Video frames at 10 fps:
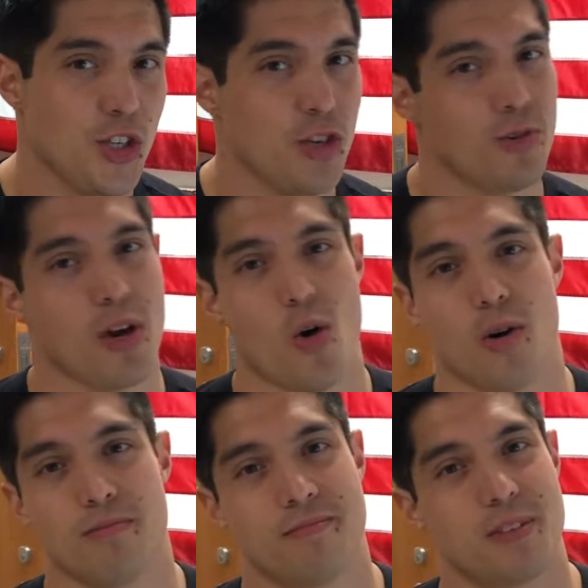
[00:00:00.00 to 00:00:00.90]
You know
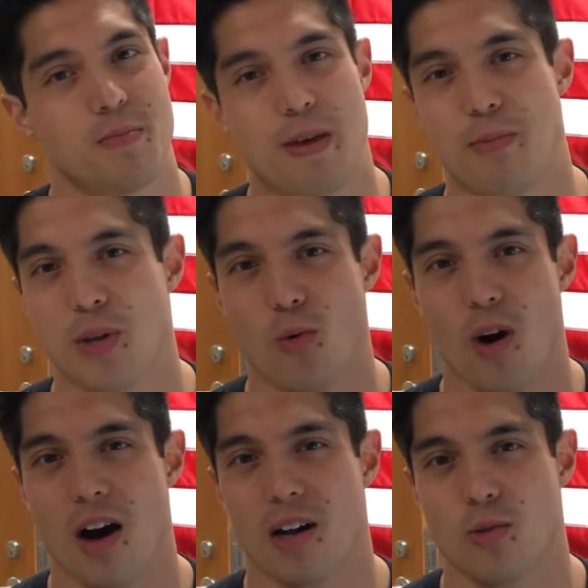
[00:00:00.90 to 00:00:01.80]
them, the people that
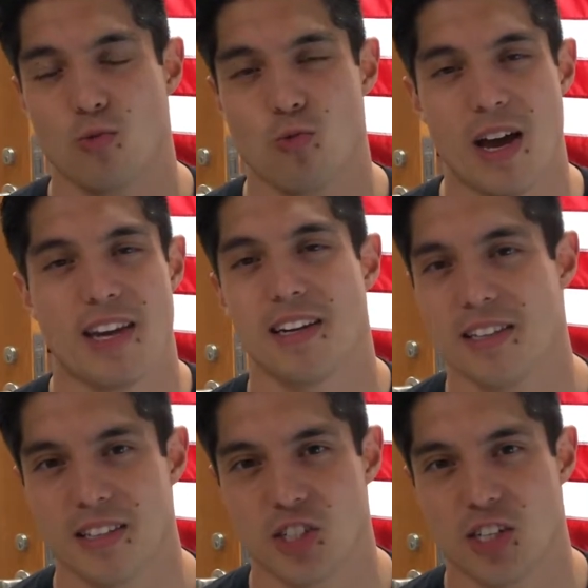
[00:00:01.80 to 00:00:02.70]
walk right into
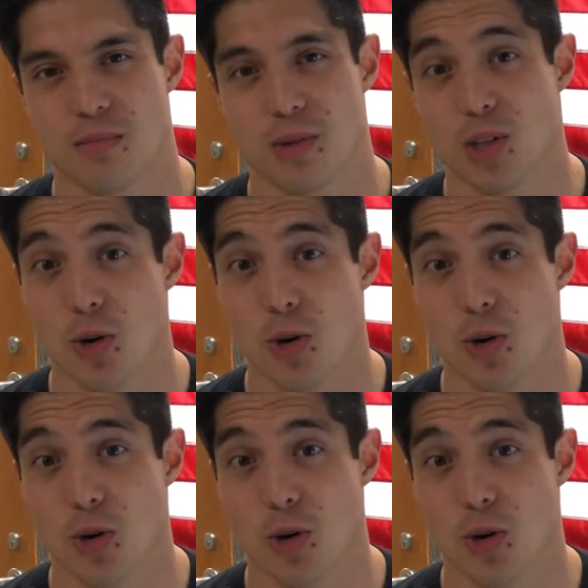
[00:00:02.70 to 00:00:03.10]
the gym,